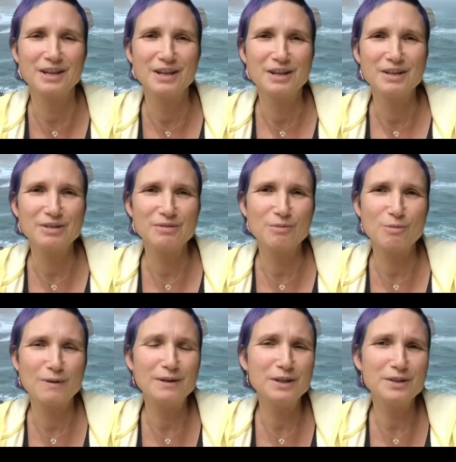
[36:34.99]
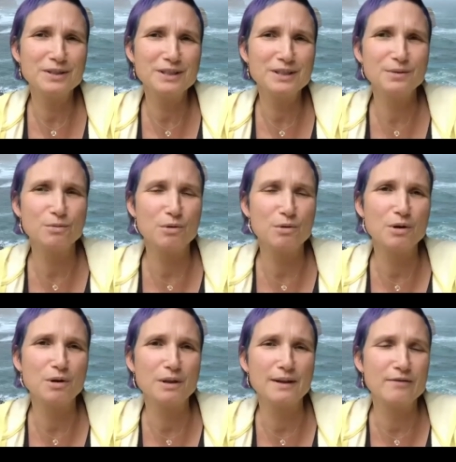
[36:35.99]
So where do you see the
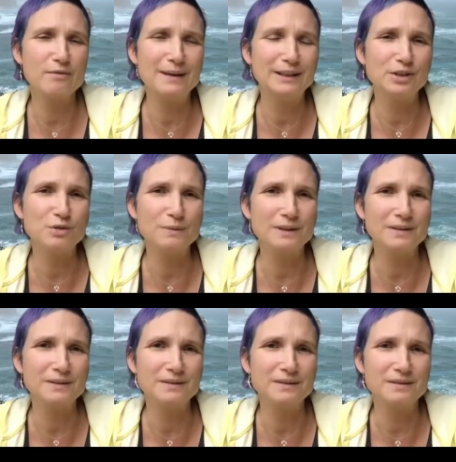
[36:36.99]
role of a management?